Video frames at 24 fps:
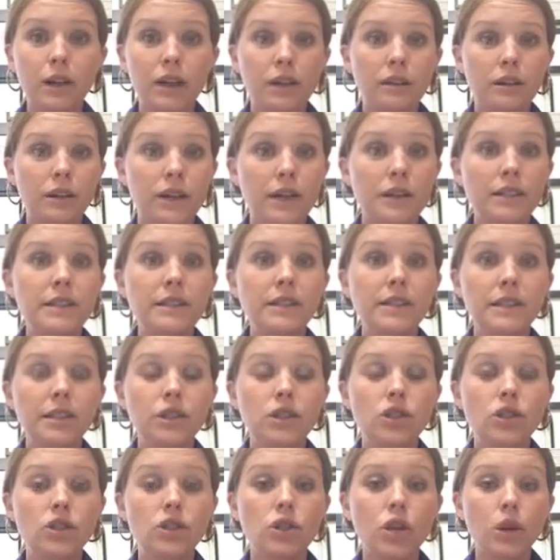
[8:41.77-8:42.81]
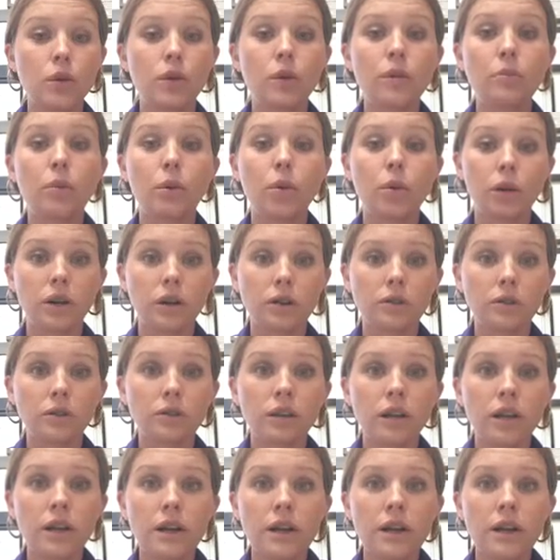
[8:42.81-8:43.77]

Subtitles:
illness is so important,